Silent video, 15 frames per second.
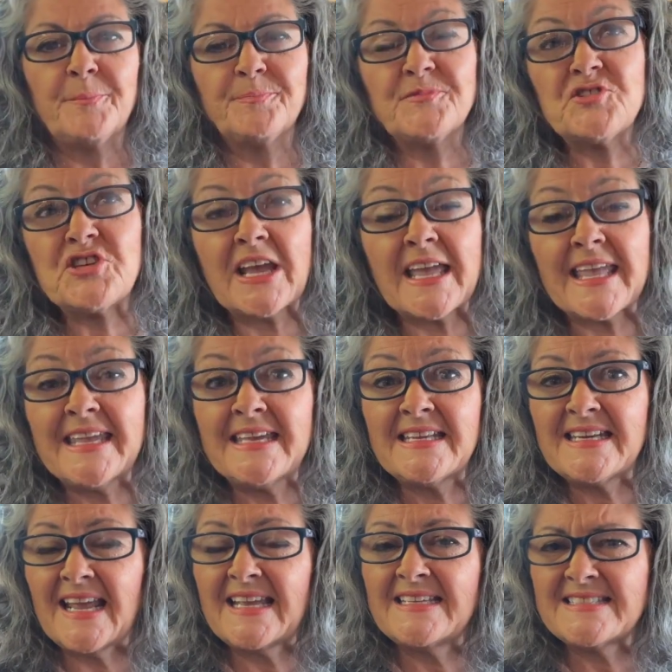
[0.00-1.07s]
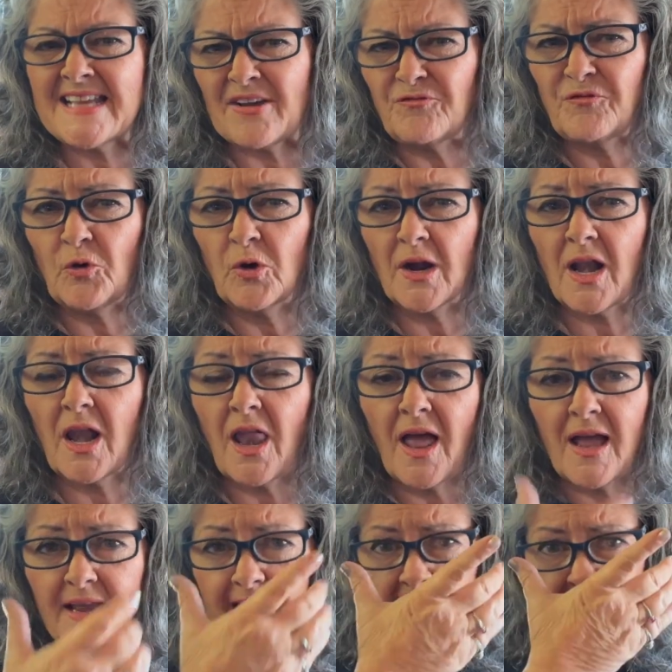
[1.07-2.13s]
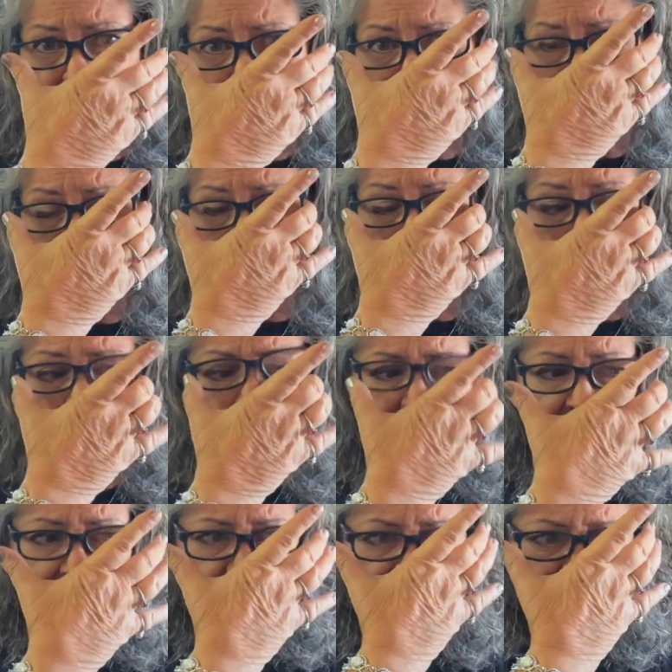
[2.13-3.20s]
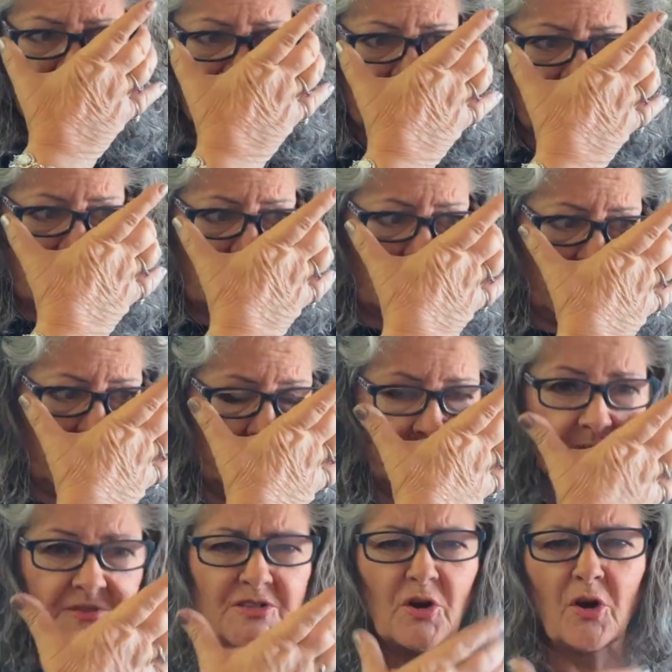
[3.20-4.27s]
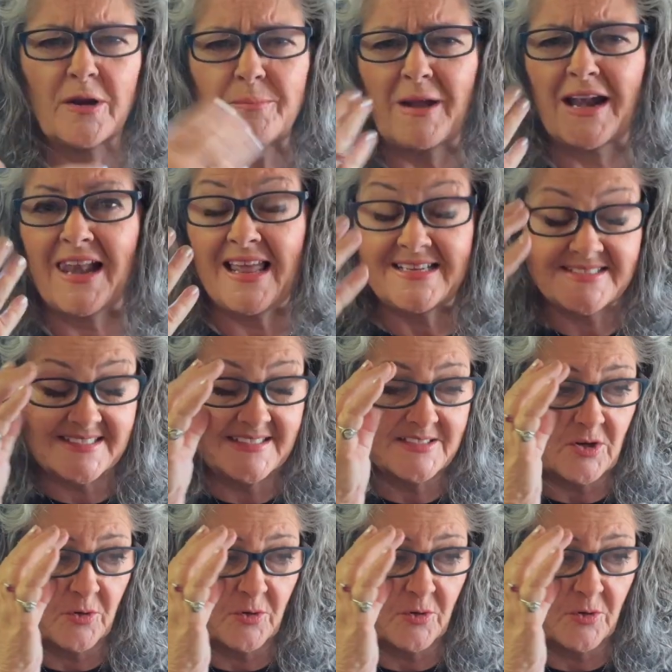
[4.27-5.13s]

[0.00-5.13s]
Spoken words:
Check-in is at 4 o'clock, and on the sorry, my glasses are